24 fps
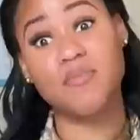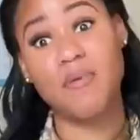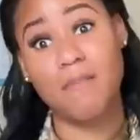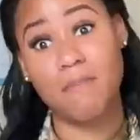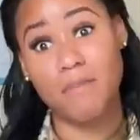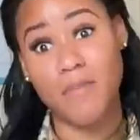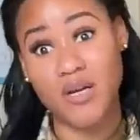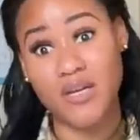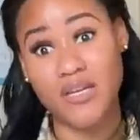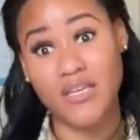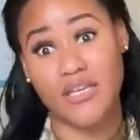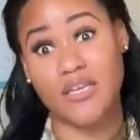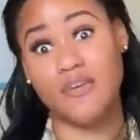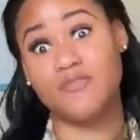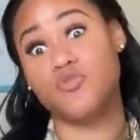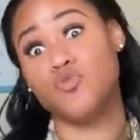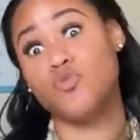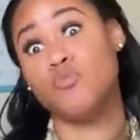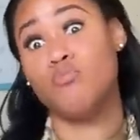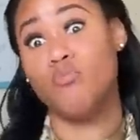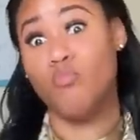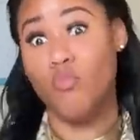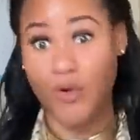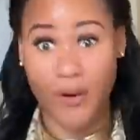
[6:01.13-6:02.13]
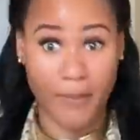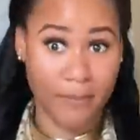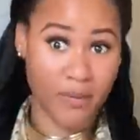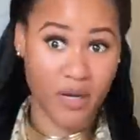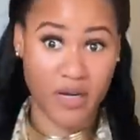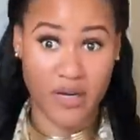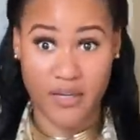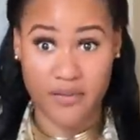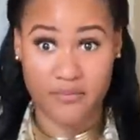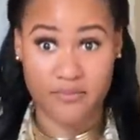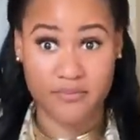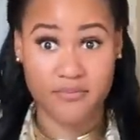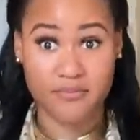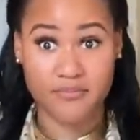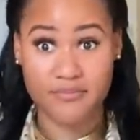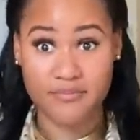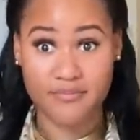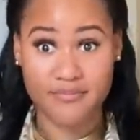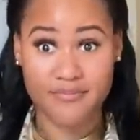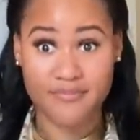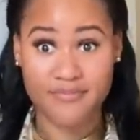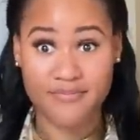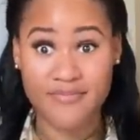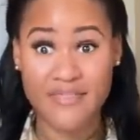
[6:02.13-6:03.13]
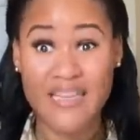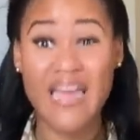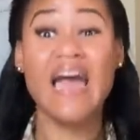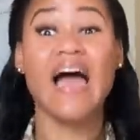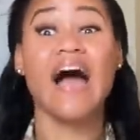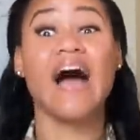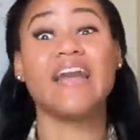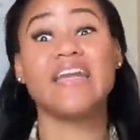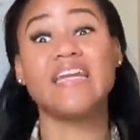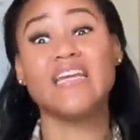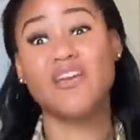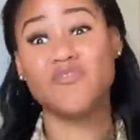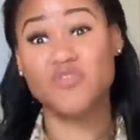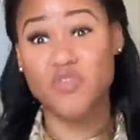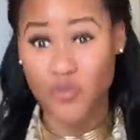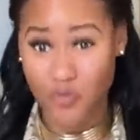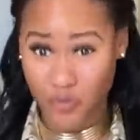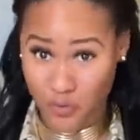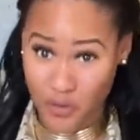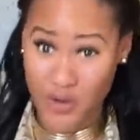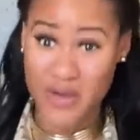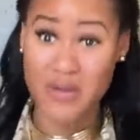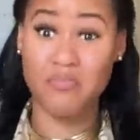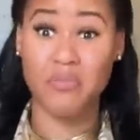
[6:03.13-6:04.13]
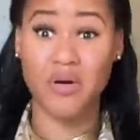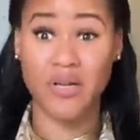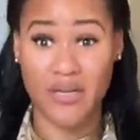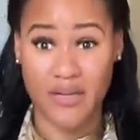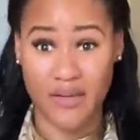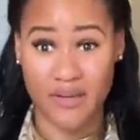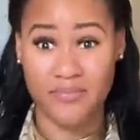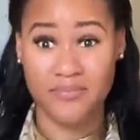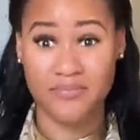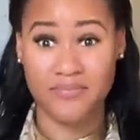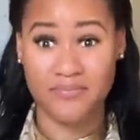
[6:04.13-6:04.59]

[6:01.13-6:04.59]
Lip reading: of money gives you more money. And it gives you free money.